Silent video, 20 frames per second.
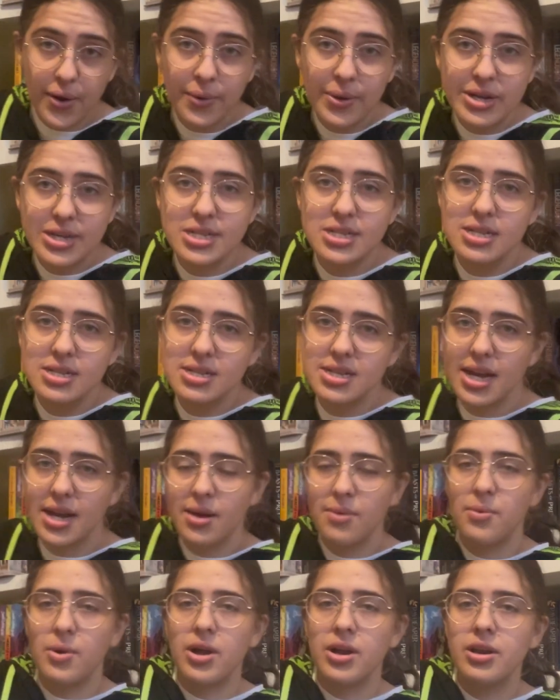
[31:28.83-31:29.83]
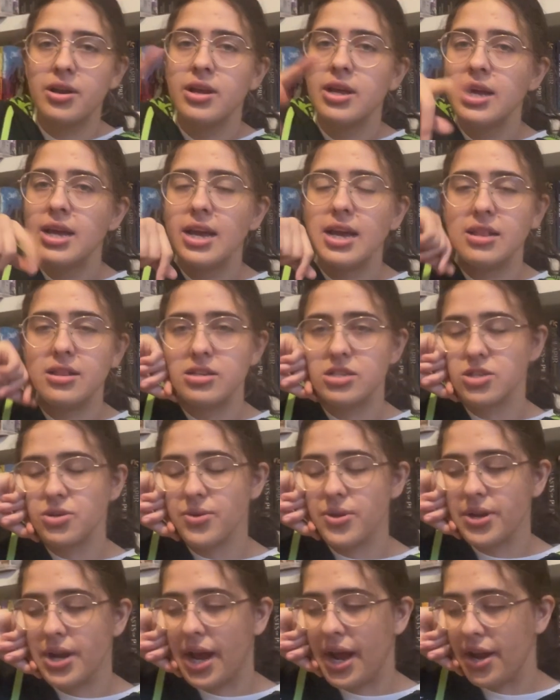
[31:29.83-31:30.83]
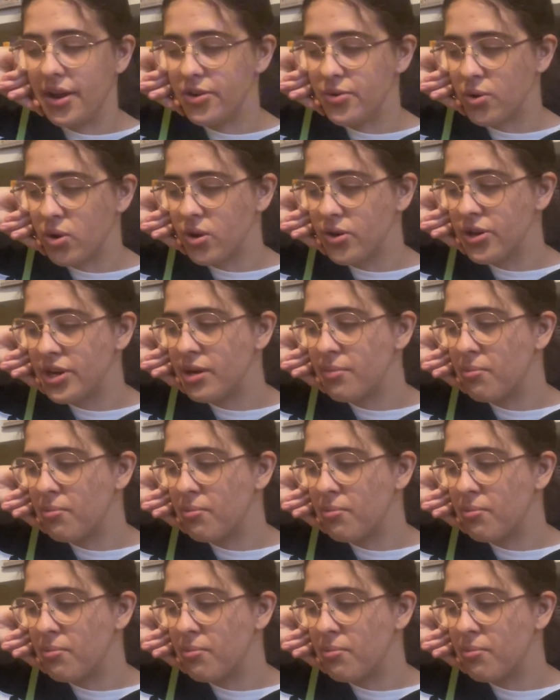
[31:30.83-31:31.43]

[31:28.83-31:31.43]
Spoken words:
which was the second one in the Stolen Hair duology,